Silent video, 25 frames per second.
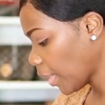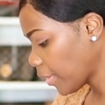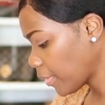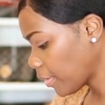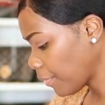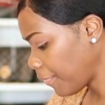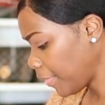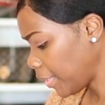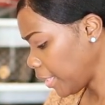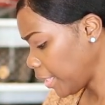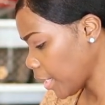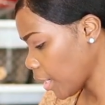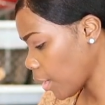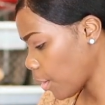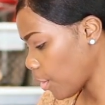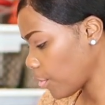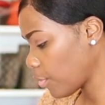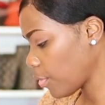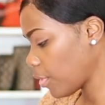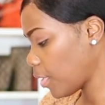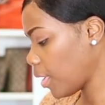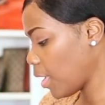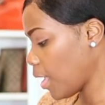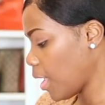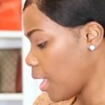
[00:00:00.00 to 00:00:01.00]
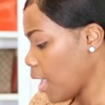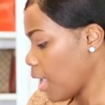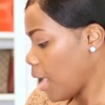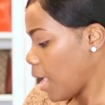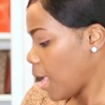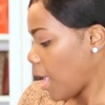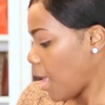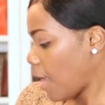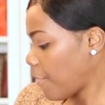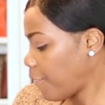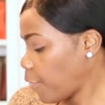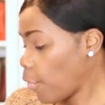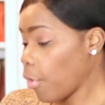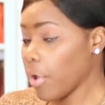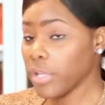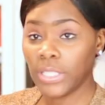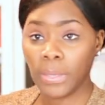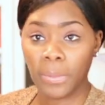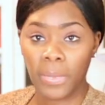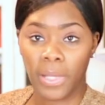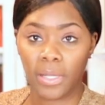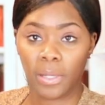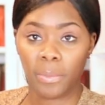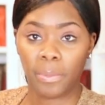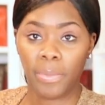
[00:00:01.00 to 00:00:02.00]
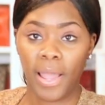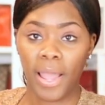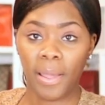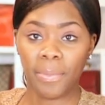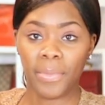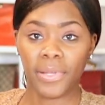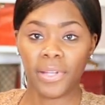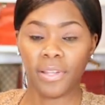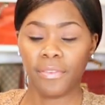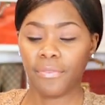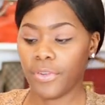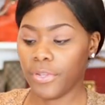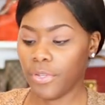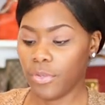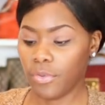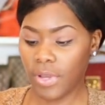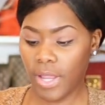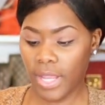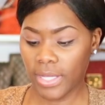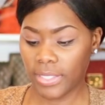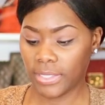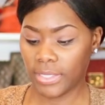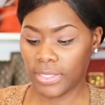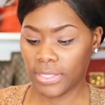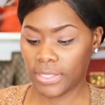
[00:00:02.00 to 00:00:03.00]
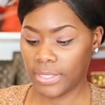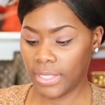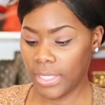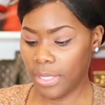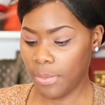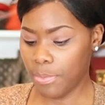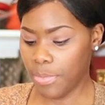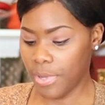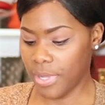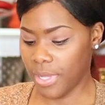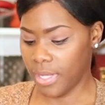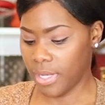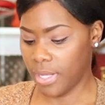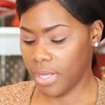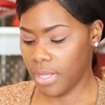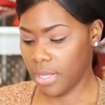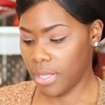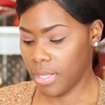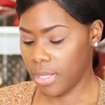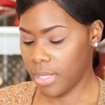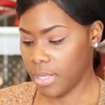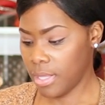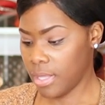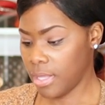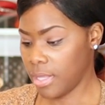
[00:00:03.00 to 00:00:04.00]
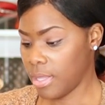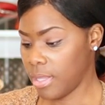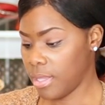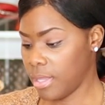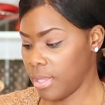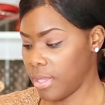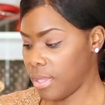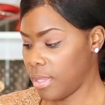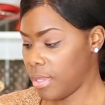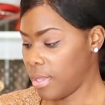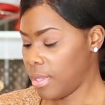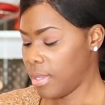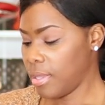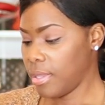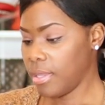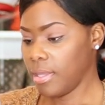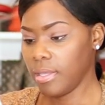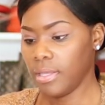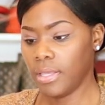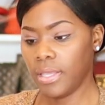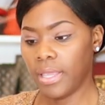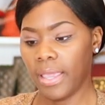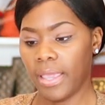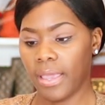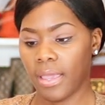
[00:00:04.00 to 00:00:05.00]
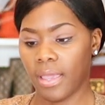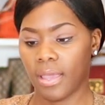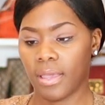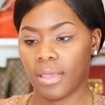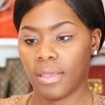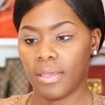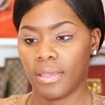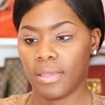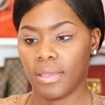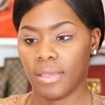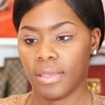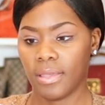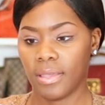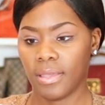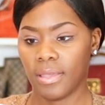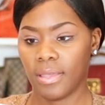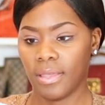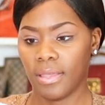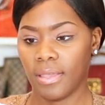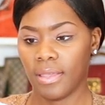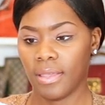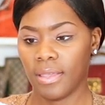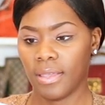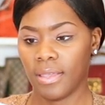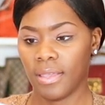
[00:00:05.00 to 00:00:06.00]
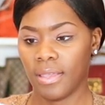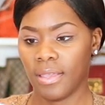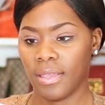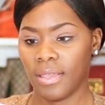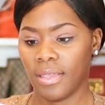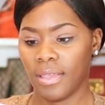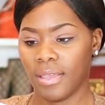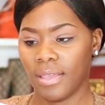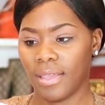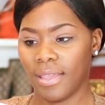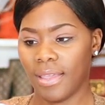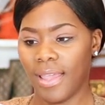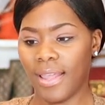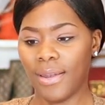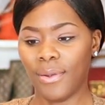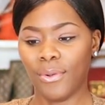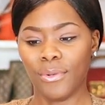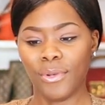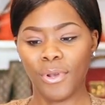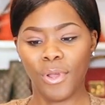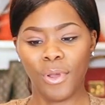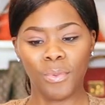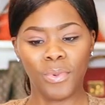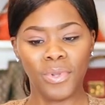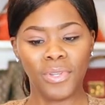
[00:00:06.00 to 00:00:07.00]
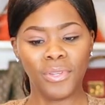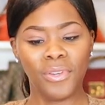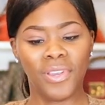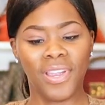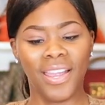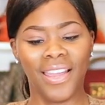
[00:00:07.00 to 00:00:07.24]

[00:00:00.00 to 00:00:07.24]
the video, of course, I'm going to pop it in for you guys to see, but yeah. I don't know. What you,